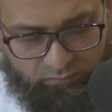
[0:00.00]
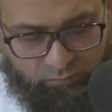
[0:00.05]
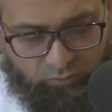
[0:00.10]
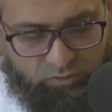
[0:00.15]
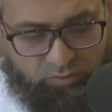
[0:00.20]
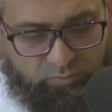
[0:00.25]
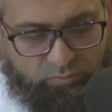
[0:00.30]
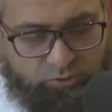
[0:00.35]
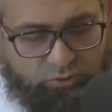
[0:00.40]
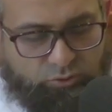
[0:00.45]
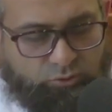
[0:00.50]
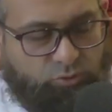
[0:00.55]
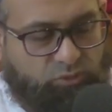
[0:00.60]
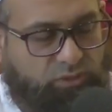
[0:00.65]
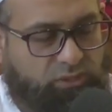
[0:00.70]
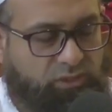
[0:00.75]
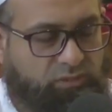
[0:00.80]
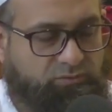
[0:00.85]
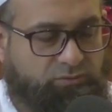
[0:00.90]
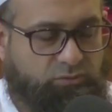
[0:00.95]
for the
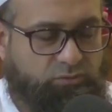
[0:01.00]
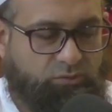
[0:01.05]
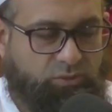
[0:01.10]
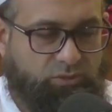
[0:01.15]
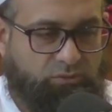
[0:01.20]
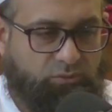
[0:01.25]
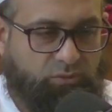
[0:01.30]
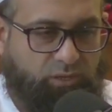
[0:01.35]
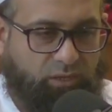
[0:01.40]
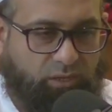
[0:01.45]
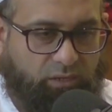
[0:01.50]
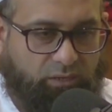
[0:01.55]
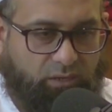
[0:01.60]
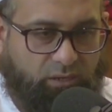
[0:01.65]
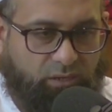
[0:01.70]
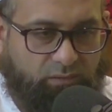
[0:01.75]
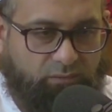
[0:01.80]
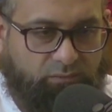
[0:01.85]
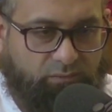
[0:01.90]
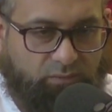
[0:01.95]
majority of Surah
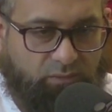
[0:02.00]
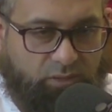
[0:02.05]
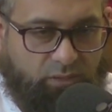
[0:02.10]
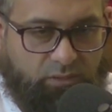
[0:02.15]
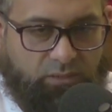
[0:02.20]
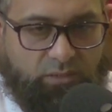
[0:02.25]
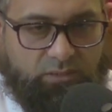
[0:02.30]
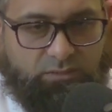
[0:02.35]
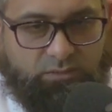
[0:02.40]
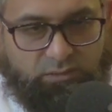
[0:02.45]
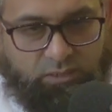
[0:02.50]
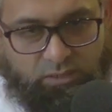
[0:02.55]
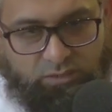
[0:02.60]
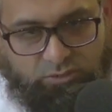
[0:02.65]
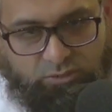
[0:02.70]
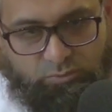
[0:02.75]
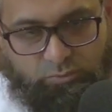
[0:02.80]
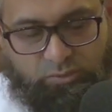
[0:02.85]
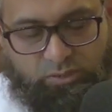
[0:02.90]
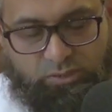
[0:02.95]
Al-A'raf, Allah
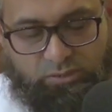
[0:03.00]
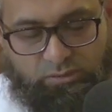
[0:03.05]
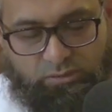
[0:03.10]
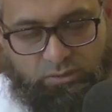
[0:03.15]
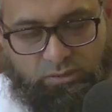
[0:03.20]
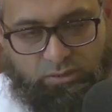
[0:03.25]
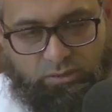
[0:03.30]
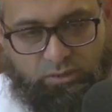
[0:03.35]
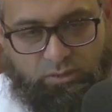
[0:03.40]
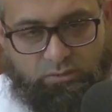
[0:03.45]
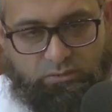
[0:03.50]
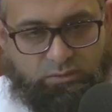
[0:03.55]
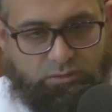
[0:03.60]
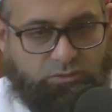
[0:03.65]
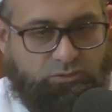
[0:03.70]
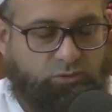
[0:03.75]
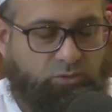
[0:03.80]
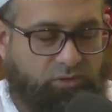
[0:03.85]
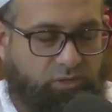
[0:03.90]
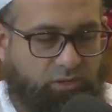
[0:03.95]
starts with the
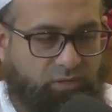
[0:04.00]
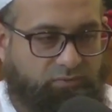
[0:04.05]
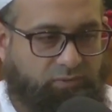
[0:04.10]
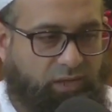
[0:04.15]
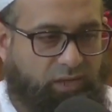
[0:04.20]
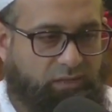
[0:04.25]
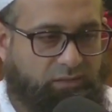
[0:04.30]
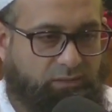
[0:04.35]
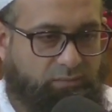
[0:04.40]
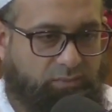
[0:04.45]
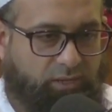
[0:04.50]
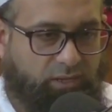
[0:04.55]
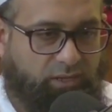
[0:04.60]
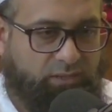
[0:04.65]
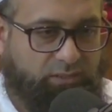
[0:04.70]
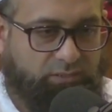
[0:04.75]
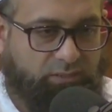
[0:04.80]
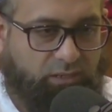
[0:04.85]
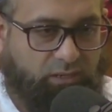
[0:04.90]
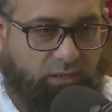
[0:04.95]
story of Adam
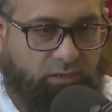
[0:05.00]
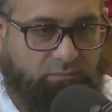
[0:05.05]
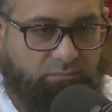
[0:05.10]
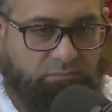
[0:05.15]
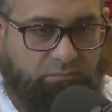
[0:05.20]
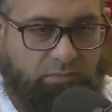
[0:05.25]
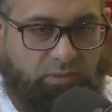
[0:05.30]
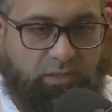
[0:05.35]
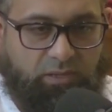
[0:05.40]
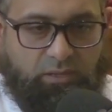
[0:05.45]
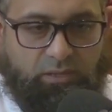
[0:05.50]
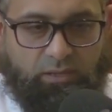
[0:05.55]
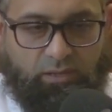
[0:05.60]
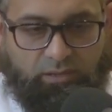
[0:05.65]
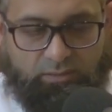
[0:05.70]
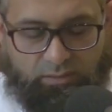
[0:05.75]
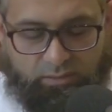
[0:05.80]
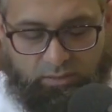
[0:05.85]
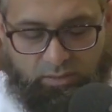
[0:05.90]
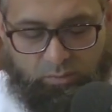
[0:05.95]

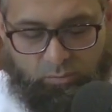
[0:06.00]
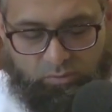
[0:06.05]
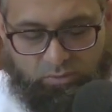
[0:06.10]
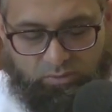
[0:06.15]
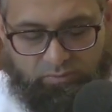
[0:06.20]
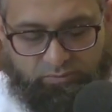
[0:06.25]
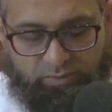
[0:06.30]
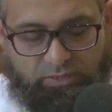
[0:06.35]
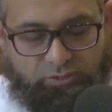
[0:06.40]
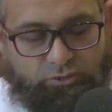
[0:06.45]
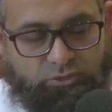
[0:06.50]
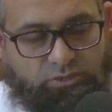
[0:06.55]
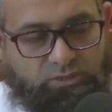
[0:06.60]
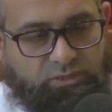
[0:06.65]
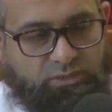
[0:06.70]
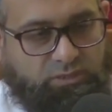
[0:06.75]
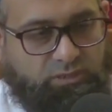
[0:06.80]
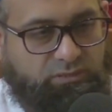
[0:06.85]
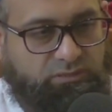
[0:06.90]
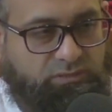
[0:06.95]
And then he will
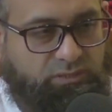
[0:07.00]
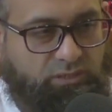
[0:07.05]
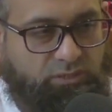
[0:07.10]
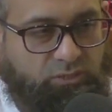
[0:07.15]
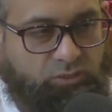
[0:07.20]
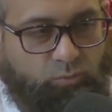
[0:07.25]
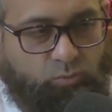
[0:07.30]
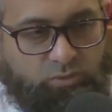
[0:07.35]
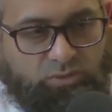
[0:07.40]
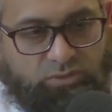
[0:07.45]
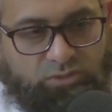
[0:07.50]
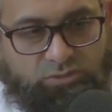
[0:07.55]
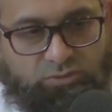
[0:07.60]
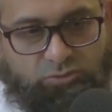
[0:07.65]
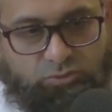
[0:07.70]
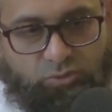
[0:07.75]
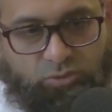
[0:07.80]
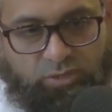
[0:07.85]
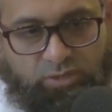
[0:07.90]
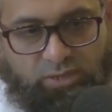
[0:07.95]
eventually continue with the
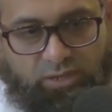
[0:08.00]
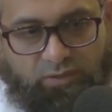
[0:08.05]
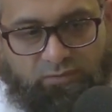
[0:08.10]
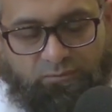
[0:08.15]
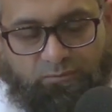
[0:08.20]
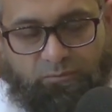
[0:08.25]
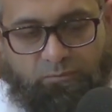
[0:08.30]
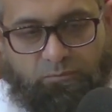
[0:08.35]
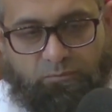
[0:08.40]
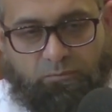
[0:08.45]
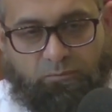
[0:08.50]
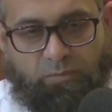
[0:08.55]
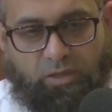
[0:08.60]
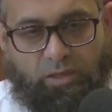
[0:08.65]
story of